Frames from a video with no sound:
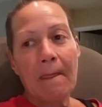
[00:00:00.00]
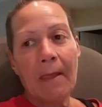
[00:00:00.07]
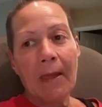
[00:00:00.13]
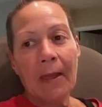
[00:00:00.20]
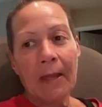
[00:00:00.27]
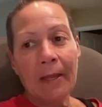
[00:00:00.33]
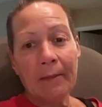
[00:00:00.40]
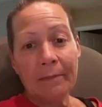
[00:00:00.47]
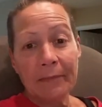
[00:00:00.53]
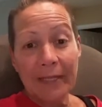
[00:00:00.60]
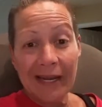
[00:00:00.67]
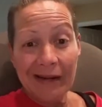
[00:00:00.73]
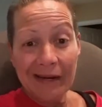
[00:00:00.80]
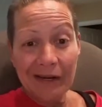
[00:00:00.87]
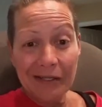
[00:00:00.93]

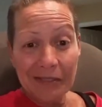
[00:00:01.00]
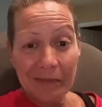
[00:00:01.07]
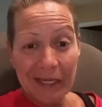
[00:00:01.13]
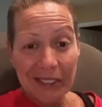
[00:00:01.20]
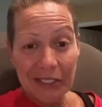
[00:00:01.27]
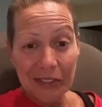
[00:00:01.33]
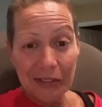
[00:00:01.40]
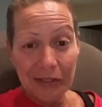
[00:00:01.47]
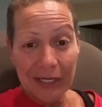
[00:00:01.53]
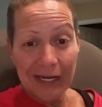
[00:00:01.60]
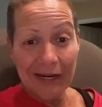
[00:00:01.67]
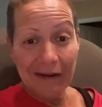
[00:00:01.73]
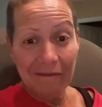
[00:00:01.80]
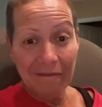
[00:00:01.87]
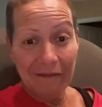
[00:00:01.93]
Now here's my dirty
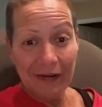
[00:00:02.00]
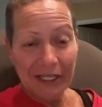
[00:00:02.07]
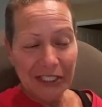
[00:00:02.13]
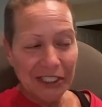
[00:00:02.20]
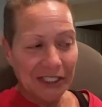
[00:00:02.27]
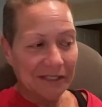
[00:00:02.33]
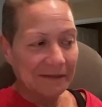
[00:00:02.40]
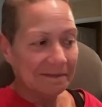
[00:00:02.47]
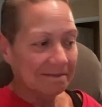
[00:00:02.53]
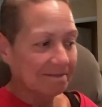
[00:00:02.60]
confession.